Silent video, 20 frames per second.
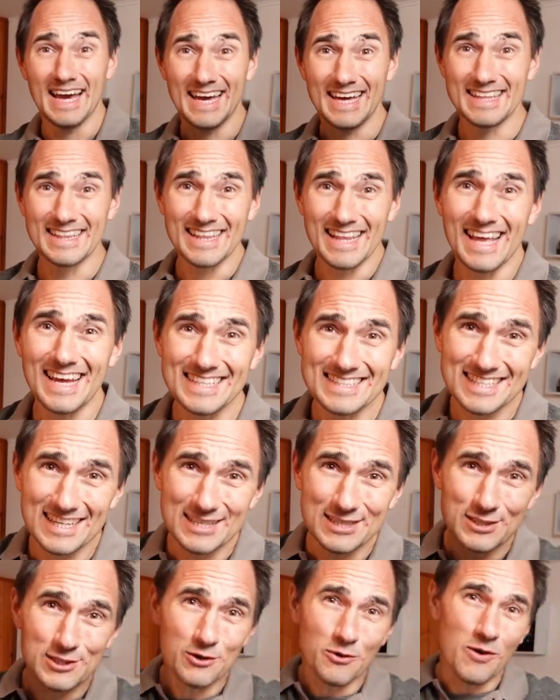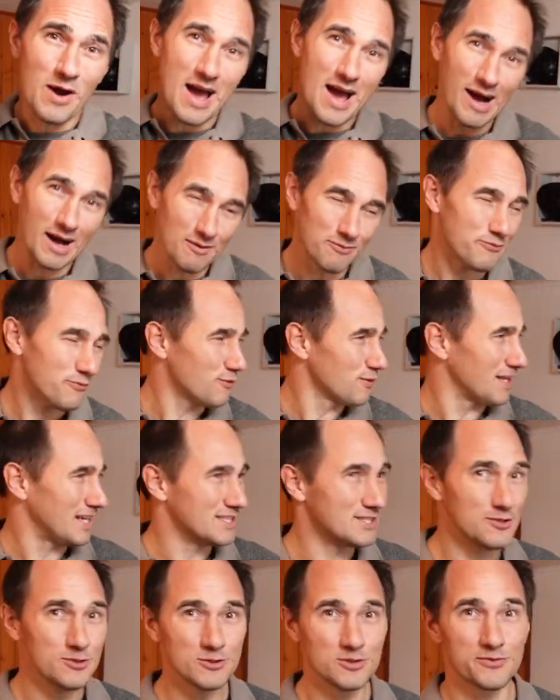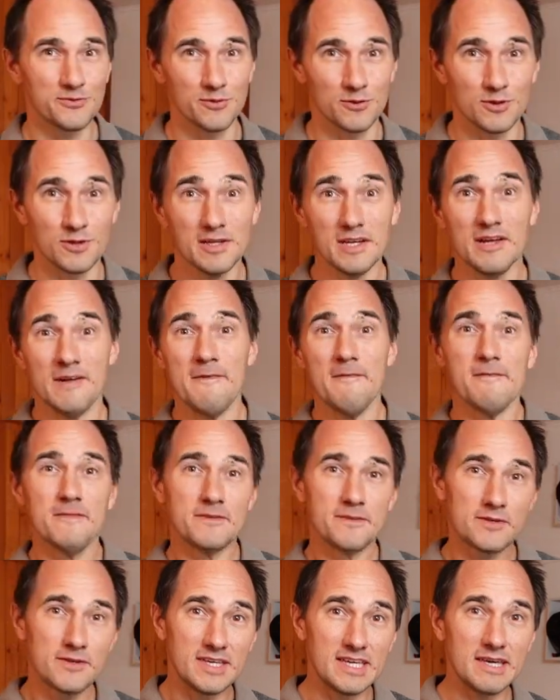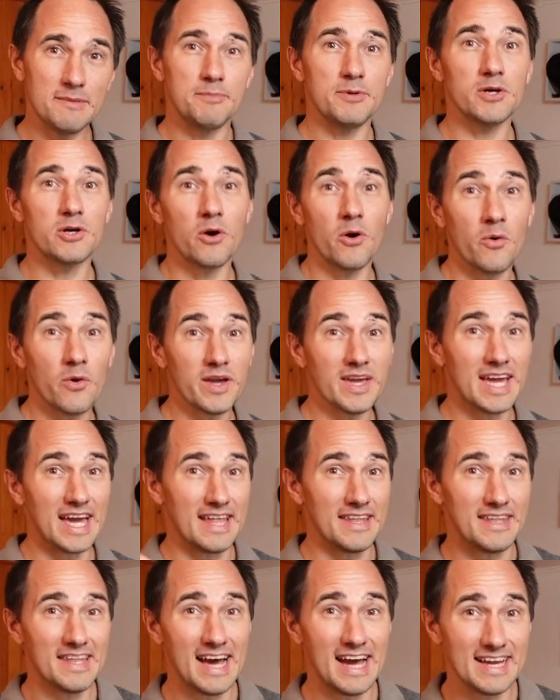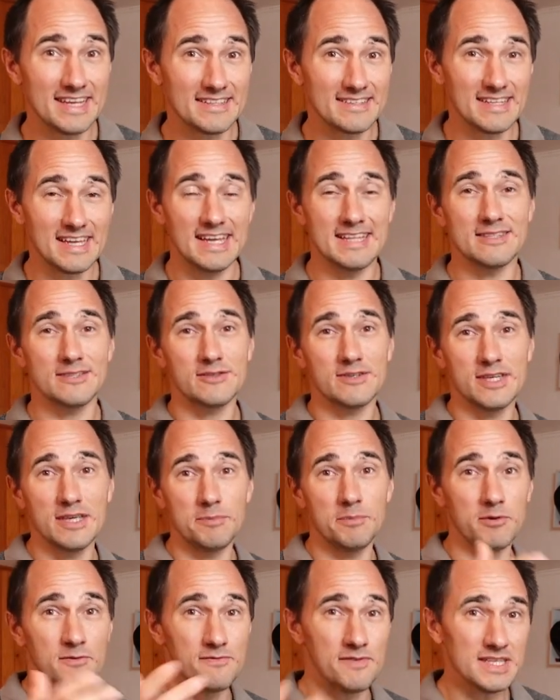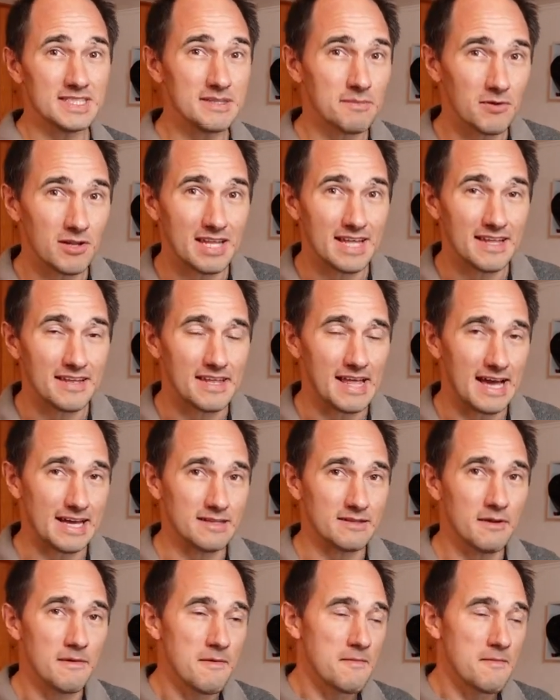And lights are so helpful and useful to keep you going at night and to keep you visible at night.